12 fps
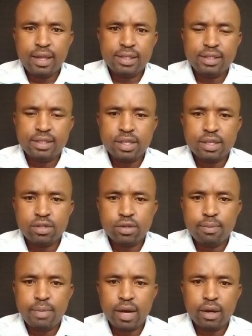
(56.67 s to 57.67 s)
that is Central
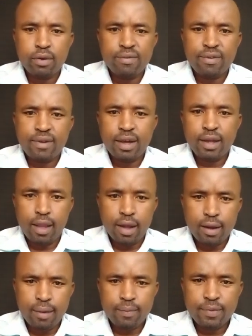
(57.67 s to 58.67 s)
Bank of Kenya,